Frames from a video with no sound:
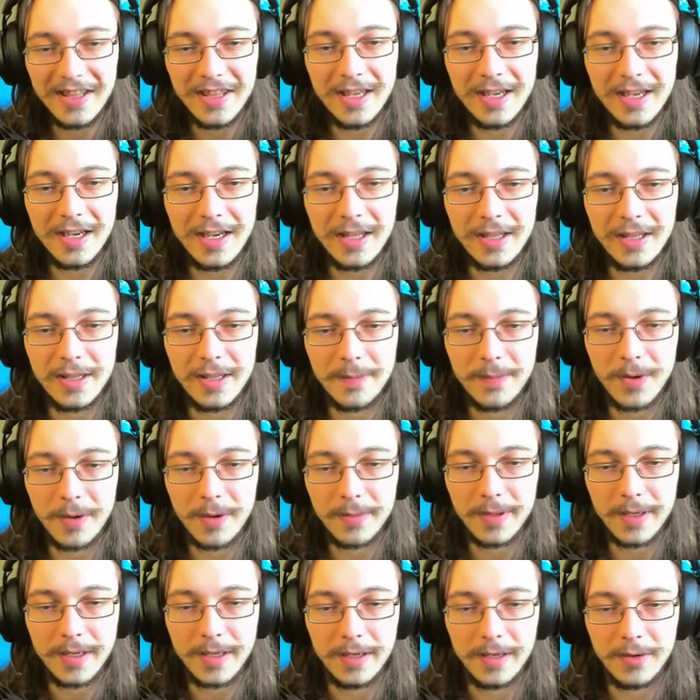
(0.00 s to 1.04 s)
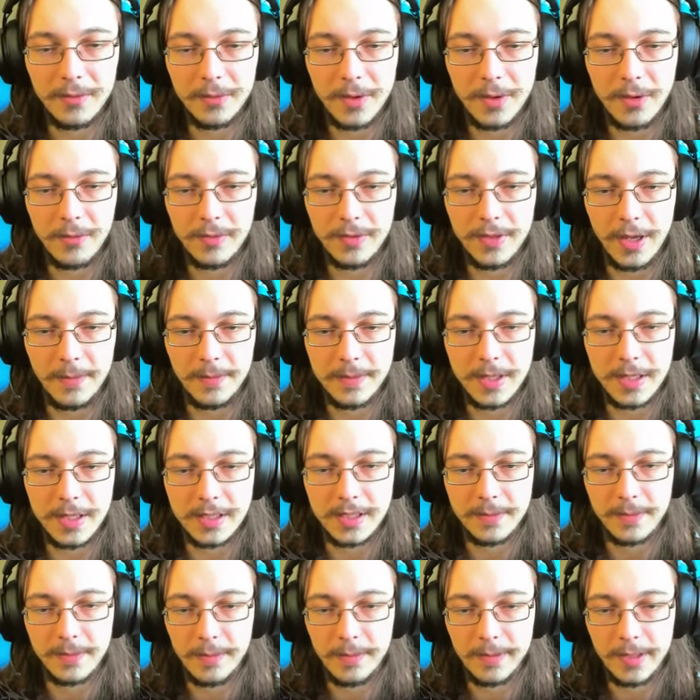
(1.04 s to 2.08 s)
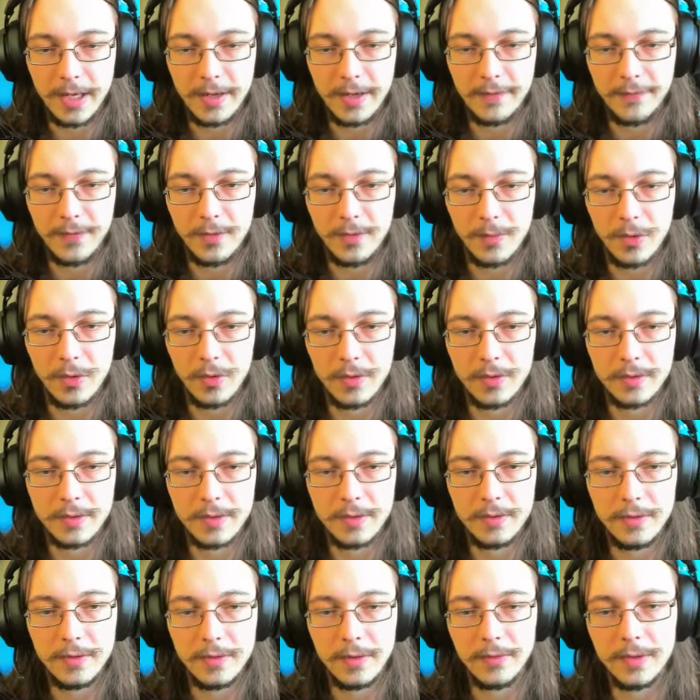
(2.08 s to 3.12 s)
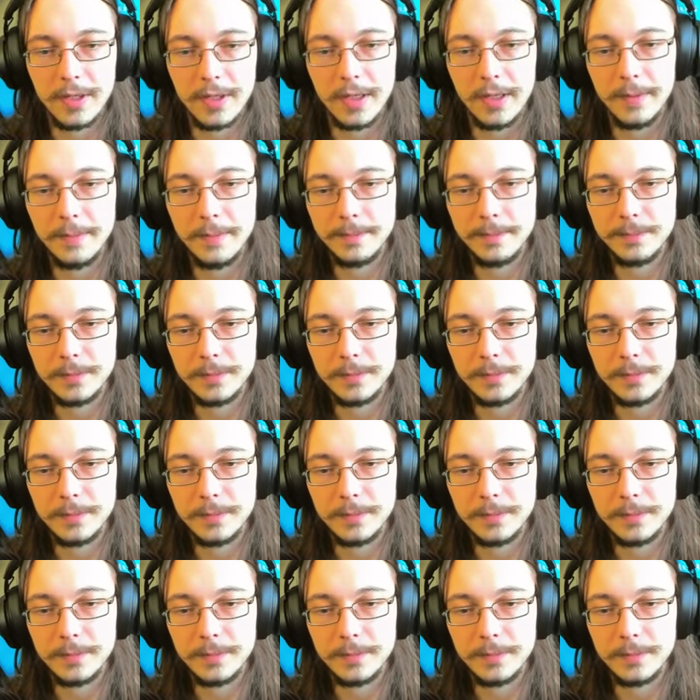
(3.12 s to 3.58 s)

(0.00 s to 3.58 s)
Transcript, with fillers: they they probably with updates they probably add a few more too, don't they?